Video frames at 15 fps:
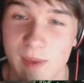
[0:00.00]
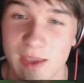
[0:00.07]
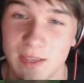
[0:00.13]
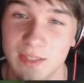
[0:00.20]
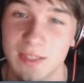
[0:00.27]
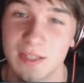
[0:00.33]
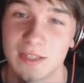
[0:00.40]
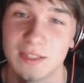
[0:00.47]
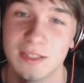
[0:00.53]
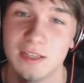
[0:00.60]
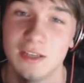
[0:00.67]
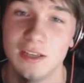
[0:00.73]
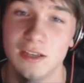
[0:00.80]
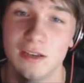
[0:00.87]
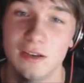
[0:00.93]
basic
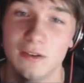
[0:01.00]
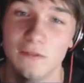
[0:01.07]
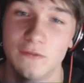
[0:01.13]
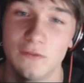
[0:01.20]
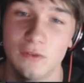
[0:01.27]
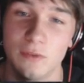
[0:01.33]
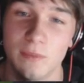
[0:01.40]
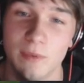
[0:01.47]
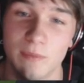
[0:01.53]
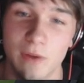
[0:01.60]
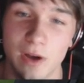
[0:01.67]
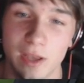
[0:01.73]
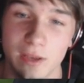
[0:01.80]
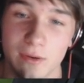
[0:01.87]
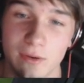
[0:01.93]
seat form in
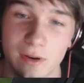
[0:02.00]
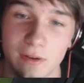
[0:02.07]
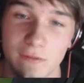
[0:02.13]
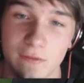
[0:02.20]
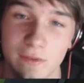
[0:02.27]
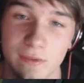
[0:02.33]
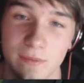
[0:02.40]
Minecraft.